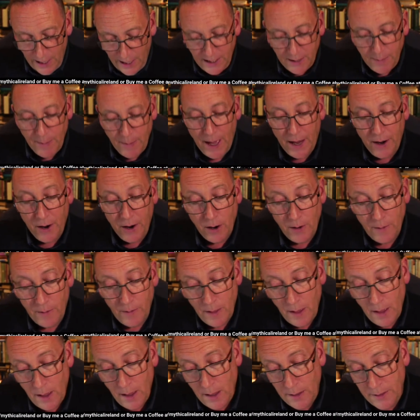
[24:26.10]
like manner,
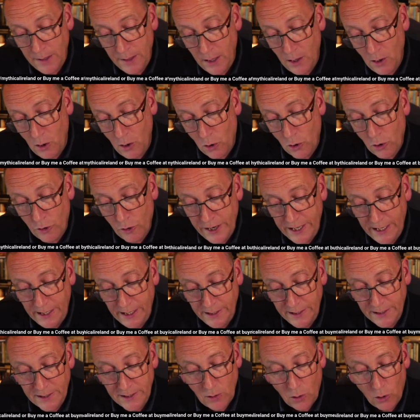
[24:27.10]
the
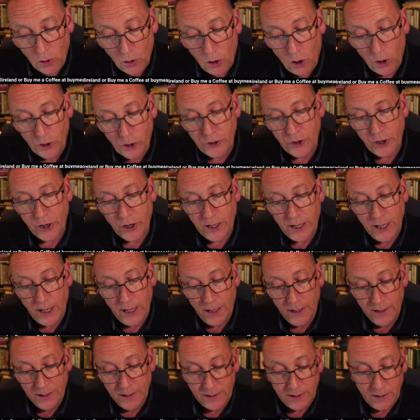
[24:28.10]
Uris or under
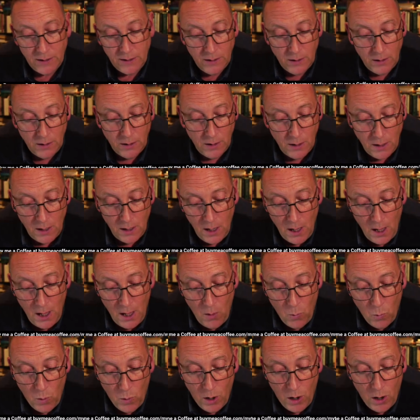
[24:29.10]
kings
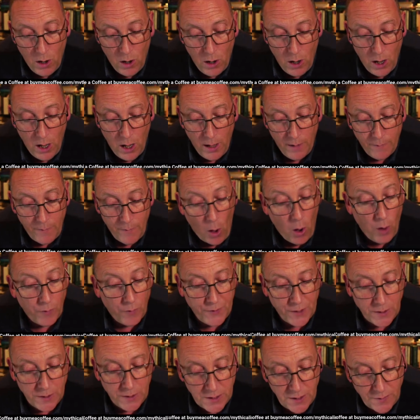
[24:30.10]
were uh,
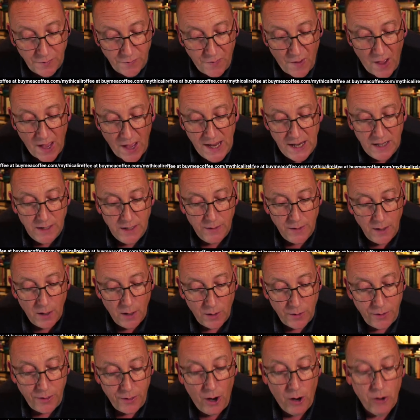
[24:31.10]
often defied the
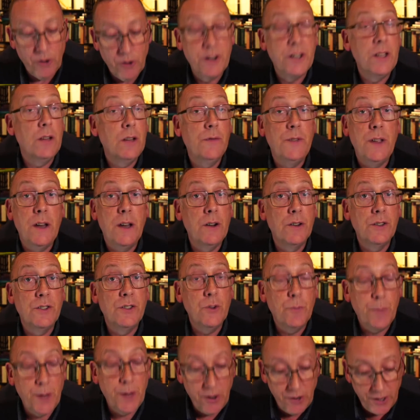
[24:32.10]
authority of their
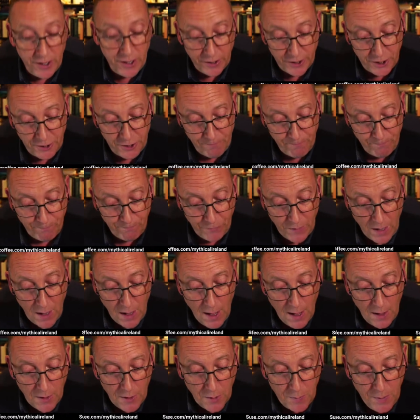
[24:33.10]
superiors.
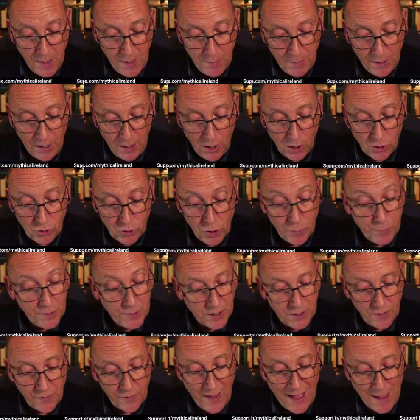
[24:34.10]
The people grouped
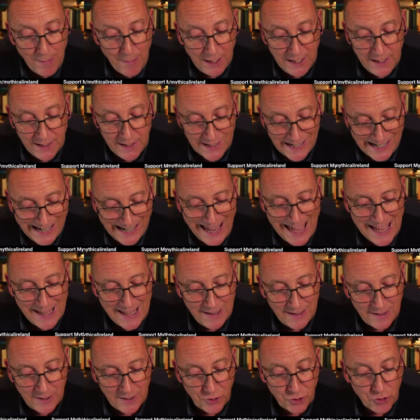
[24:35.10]
into families,
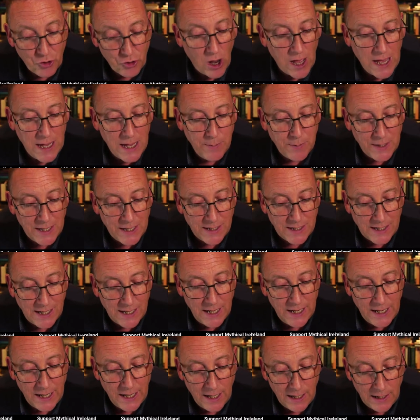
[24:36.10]
clans, tribes, and
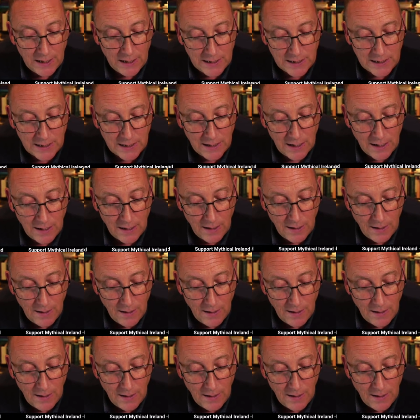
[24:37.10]
kinels.